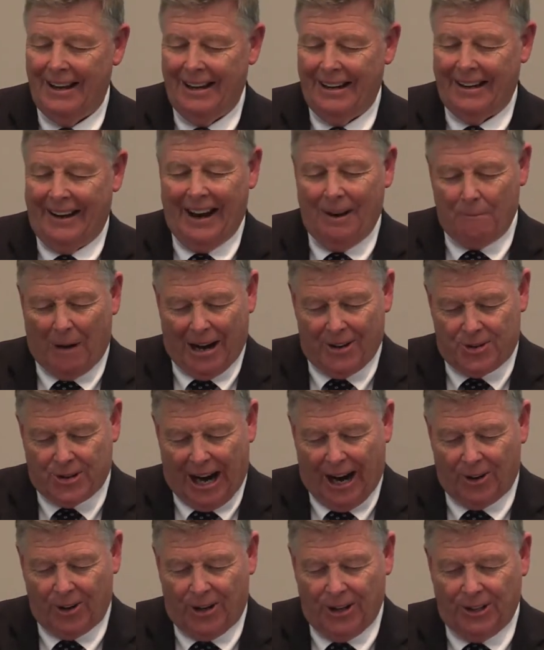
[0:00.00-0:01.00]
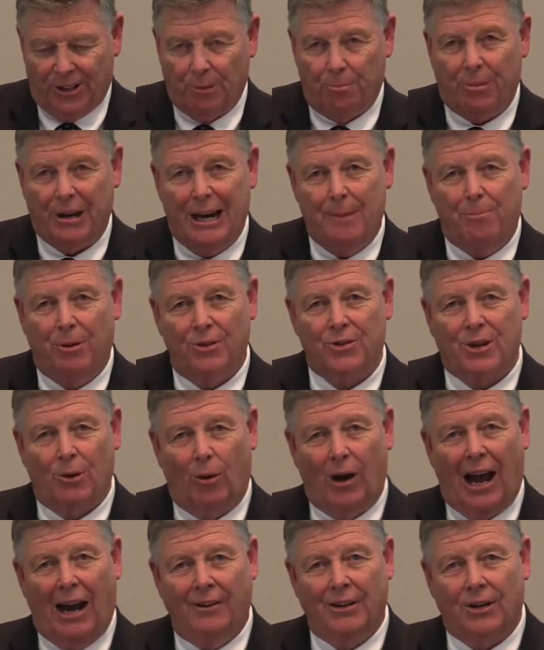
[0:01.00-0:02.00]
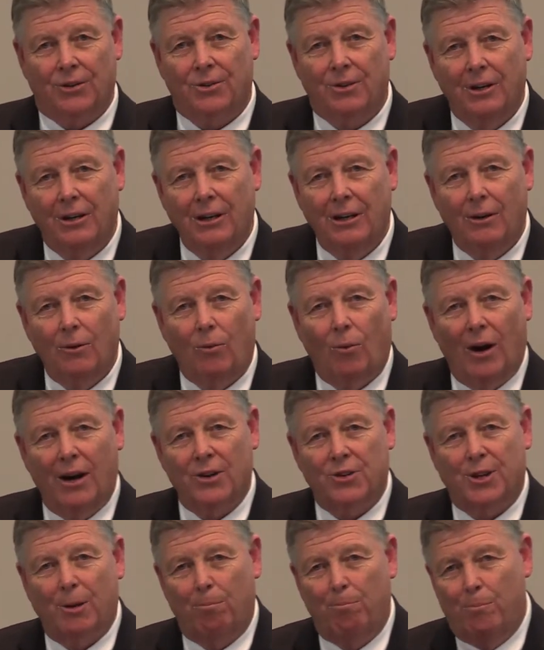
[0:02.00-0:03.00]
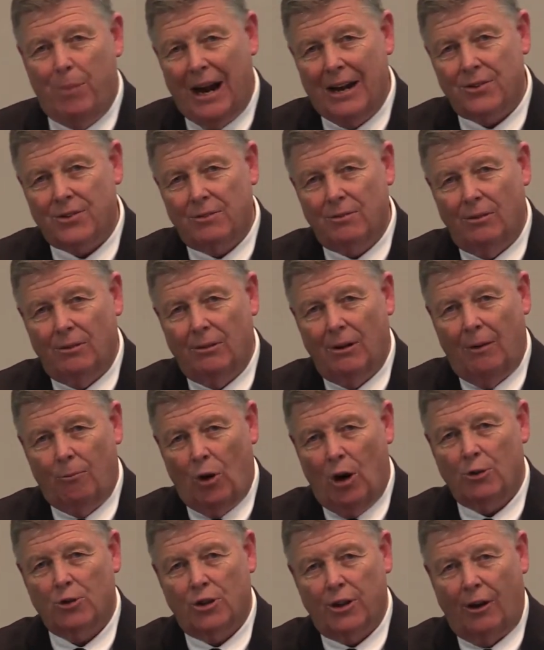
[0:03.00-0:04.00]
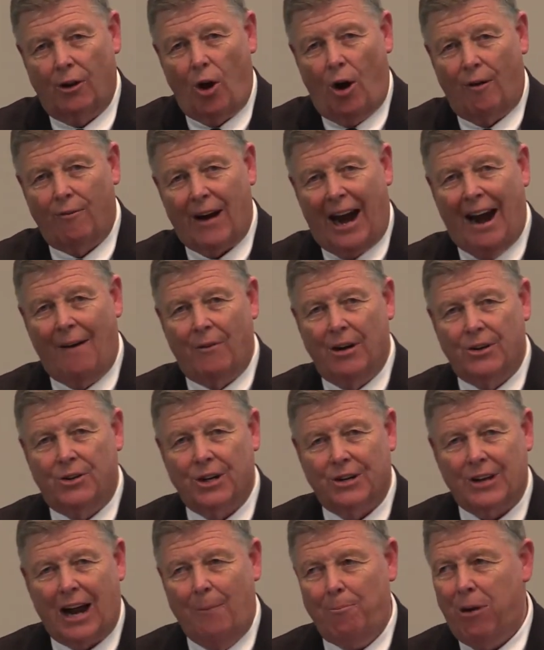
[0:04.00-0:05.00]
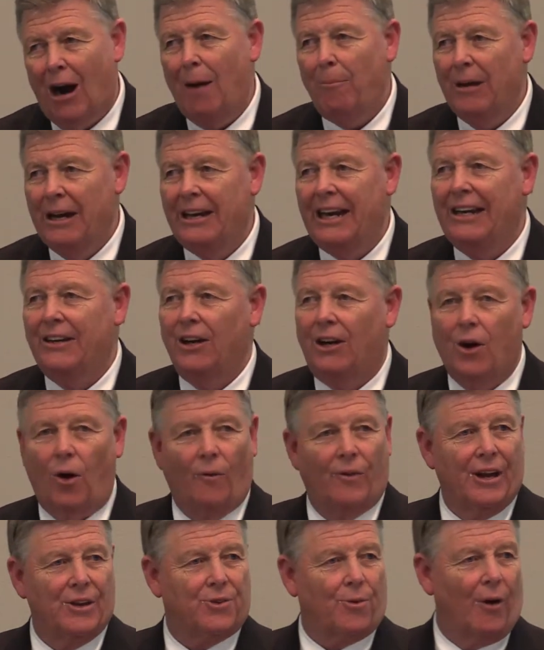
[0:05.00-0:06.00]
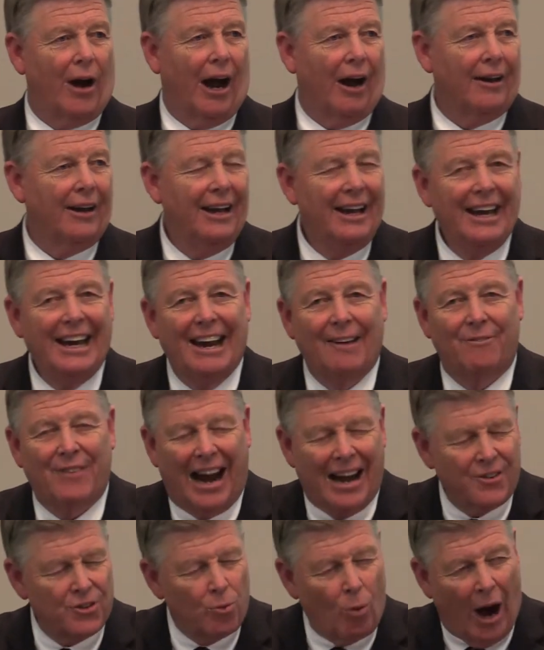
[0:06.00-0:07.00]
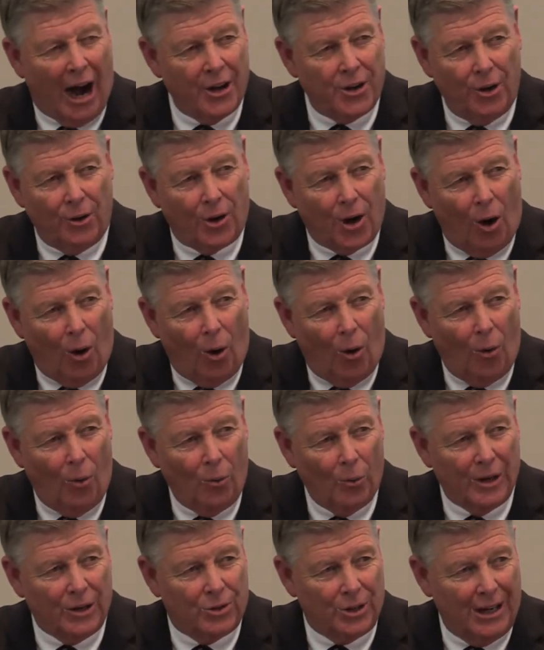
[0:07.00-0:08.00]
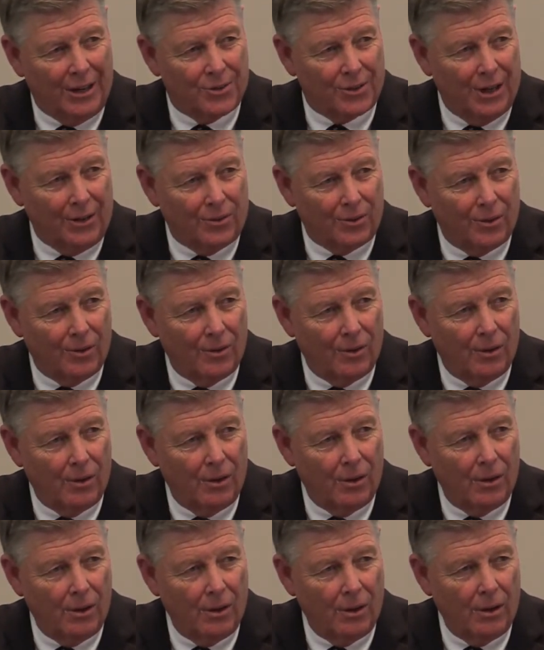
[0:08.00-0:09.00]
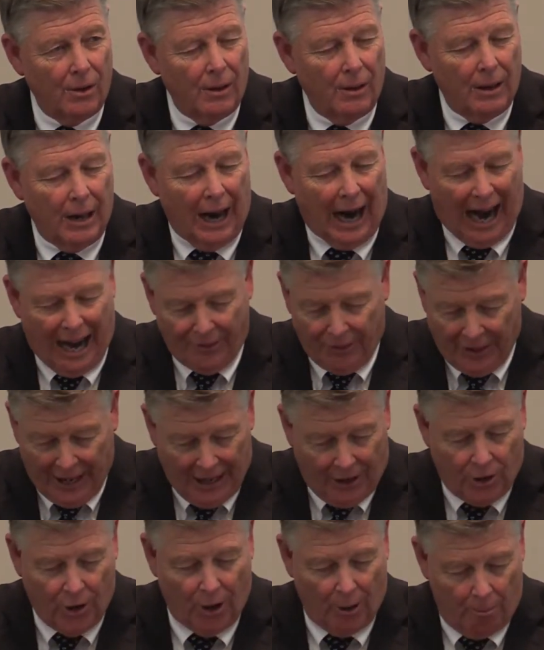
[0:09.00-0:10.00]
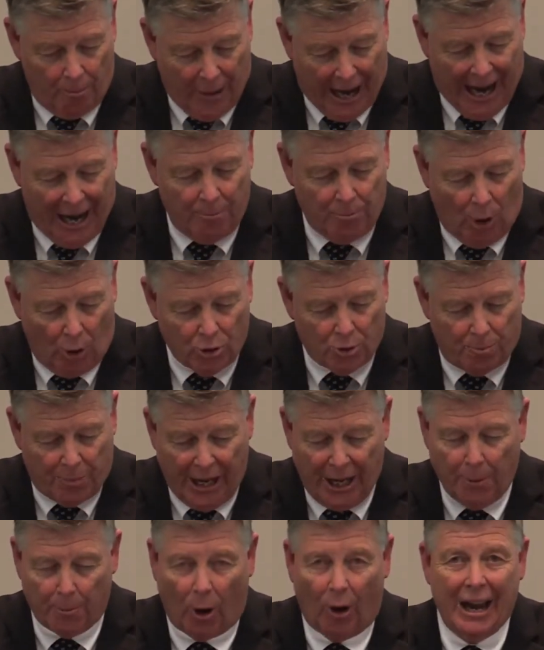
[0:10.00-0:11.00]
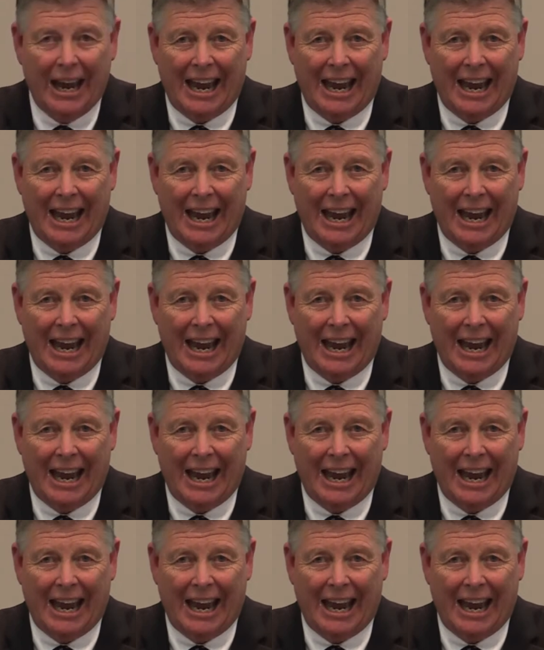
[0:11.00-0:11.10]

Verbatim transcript: Now that might sound good to people. Say, so, well, I'll just, what is the best, what's the law of averages? I probably need to go this route. If that's why you go with Jesus, I think you're a man most pitiable.